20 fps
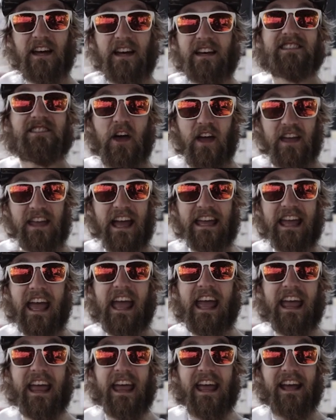It's 38
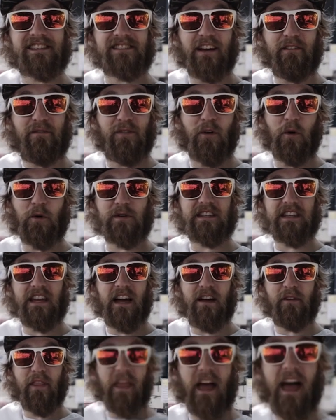here, it's like 40
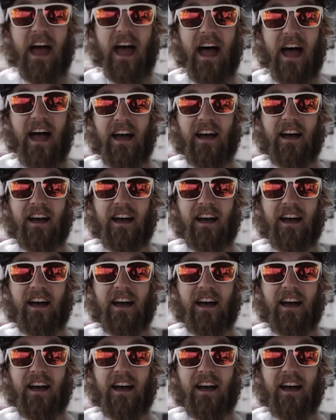over there.